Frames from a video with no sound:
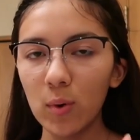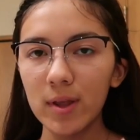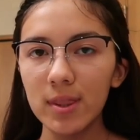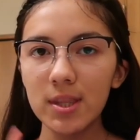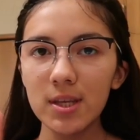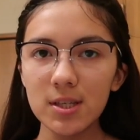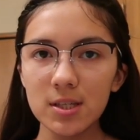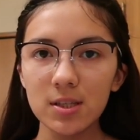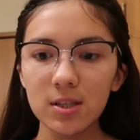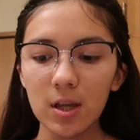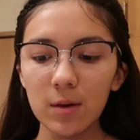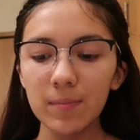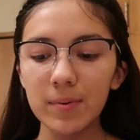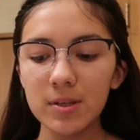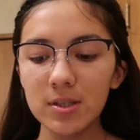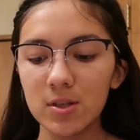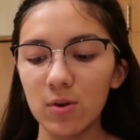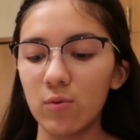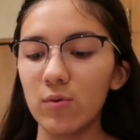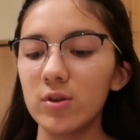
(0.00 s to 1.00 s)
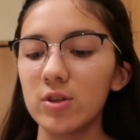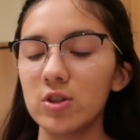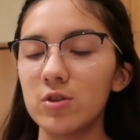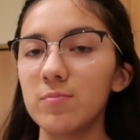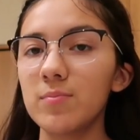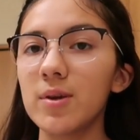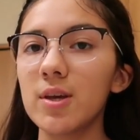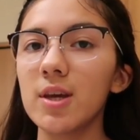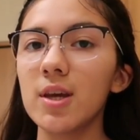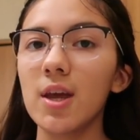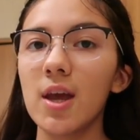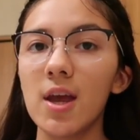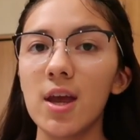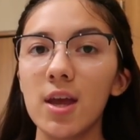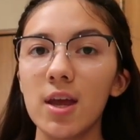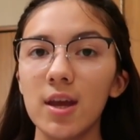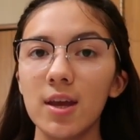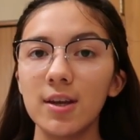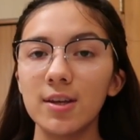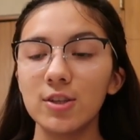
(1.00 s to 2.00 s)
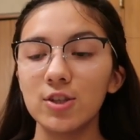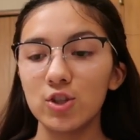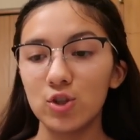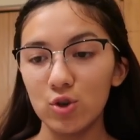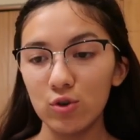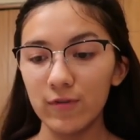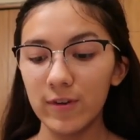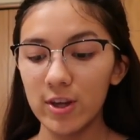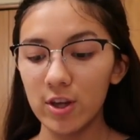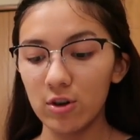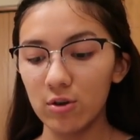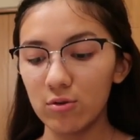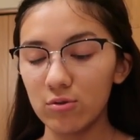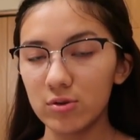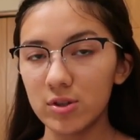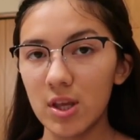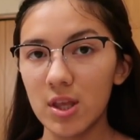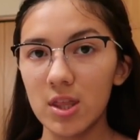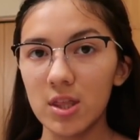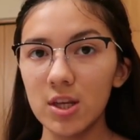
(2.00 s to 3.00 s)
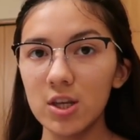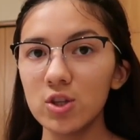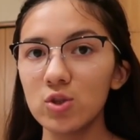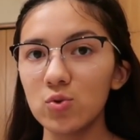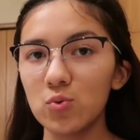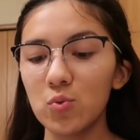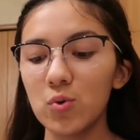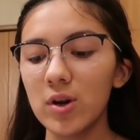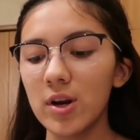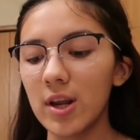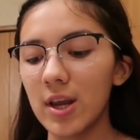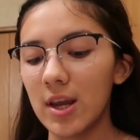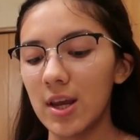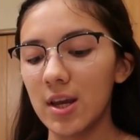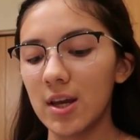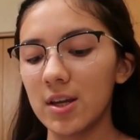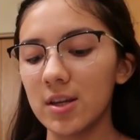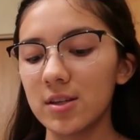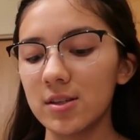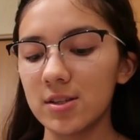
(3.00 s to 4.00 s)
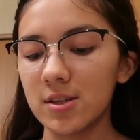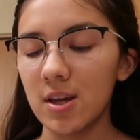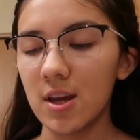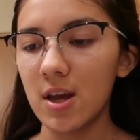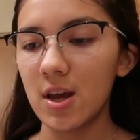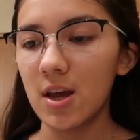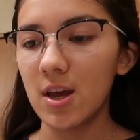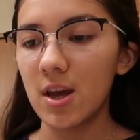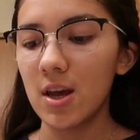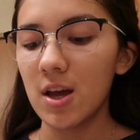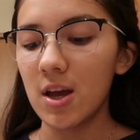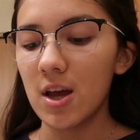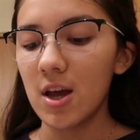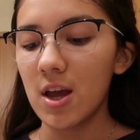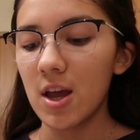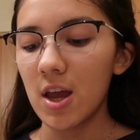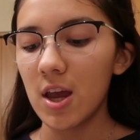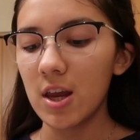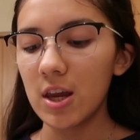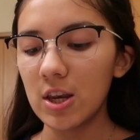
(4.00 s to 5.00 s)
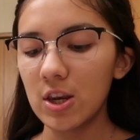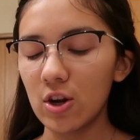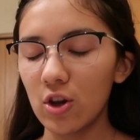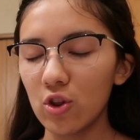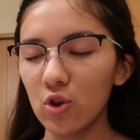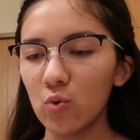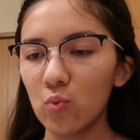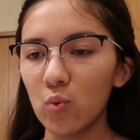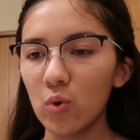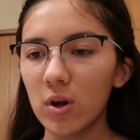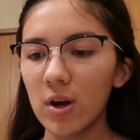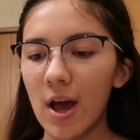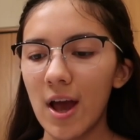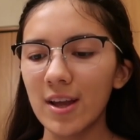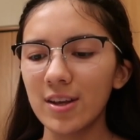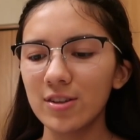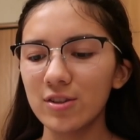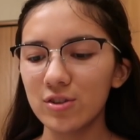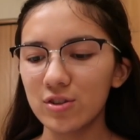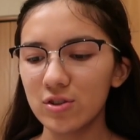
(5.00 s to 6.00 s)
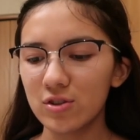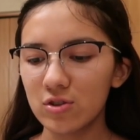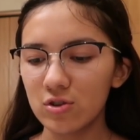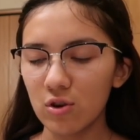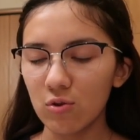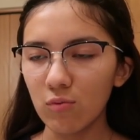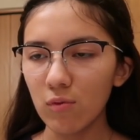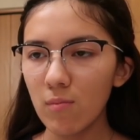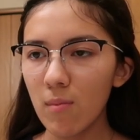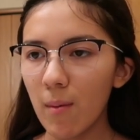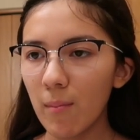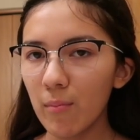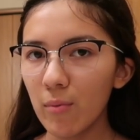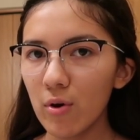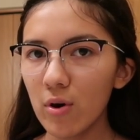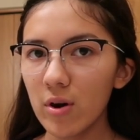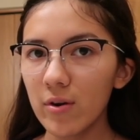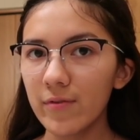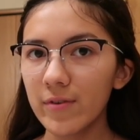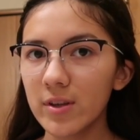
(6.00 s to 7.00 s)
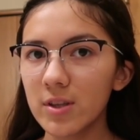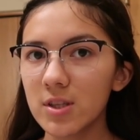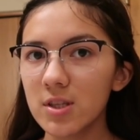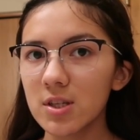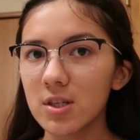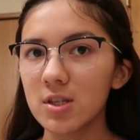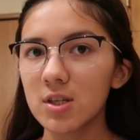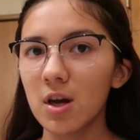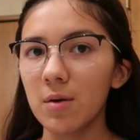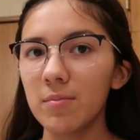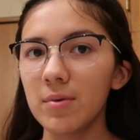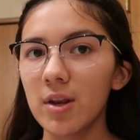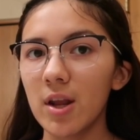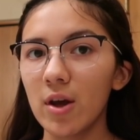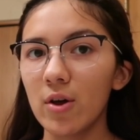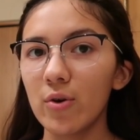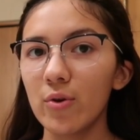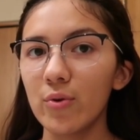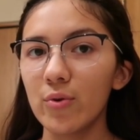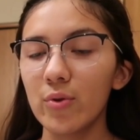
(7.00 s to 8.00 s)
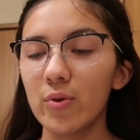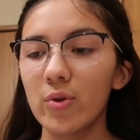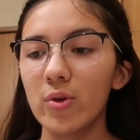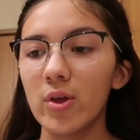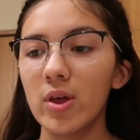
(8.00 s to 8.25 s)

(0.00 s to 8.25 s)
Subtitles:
way, this clip is going to be in 2 videos, this one and another one. I don't remember if it's coming out